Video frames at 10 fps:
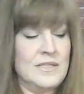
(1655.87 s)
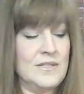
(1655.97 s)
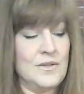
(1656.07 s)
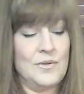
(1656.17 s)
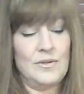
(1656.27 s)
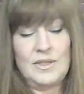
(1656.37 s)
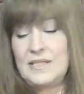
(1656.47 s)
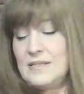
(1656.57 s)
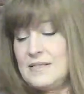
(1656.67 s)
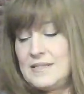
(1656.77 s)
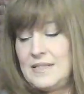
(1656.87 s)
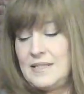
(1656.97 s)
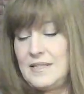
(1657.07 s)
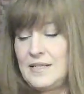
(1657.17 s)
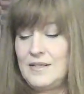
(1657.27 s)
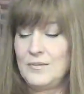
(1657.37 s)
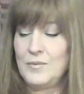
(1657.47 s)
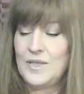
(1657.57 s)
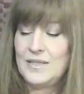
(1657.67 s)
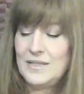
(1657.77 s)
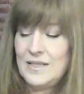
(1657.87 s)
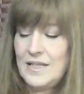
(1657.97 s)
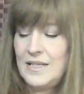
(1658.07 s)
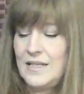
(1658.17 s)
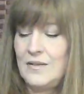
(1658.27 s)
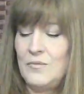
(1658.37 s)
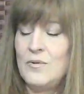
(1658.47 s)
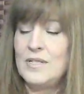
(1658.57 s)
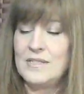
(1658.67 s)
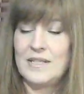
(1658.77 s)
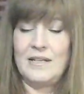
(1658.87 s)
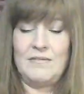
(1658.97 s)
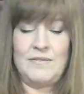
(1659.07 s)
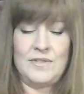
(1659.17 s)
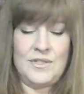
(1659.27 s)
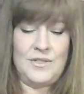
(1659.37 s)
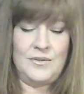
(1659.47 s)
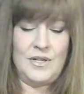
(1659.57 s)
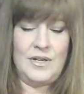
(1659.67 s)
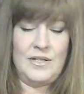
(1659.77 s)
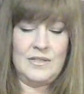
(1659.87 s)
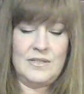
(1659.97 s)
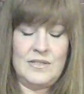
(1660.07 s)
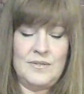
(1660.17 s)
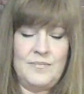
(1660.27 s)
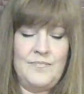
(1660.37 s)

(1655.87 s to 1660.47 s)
So let's see here. What did the King of Wands get for two cards?